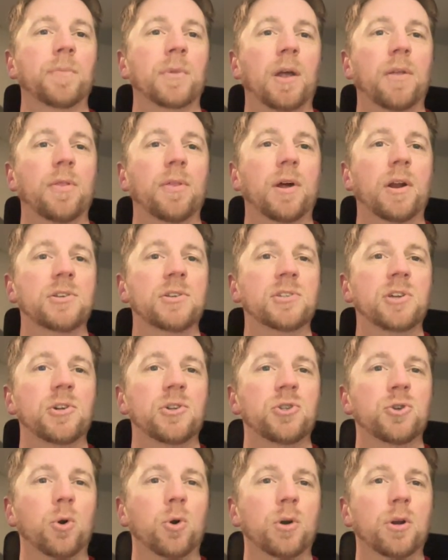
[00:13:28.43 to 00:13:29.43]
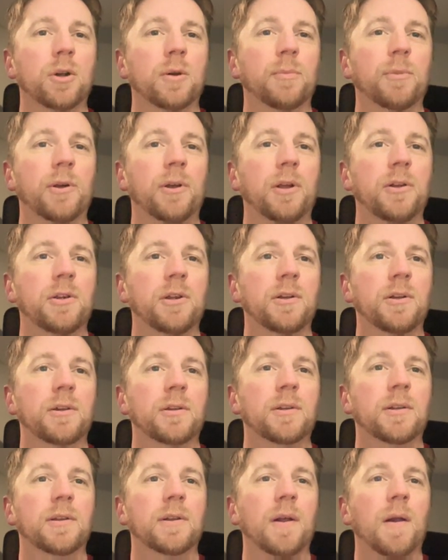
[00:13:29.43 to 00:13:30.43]
thought I said Joker, but I didn't.
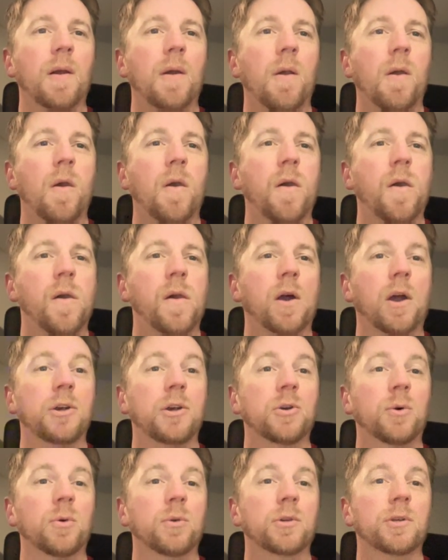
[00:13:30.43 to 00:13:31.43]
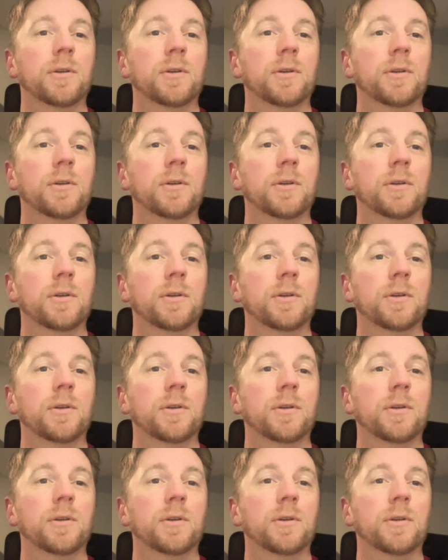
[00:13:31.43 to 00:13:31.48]
I don't.